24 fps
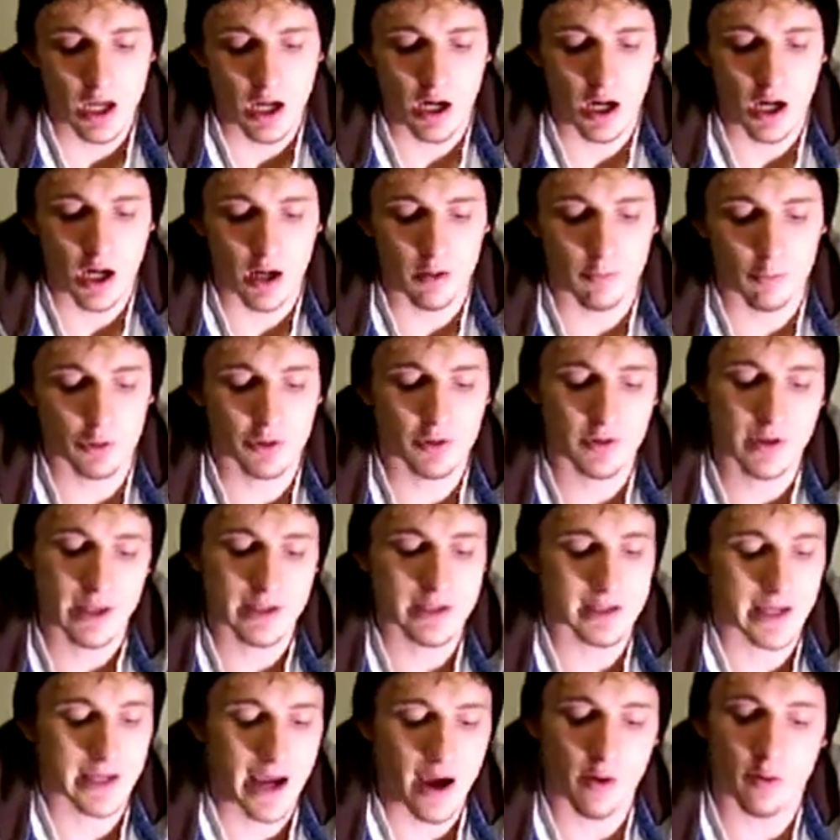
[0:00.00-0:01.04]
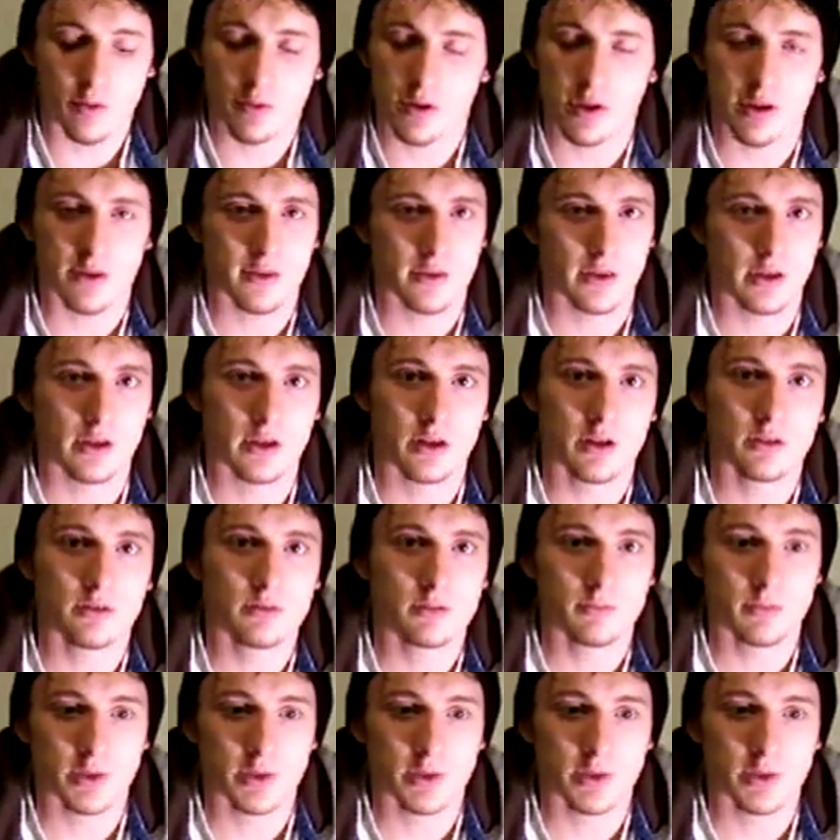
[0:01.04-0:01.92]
We'll do that to counter the Athena,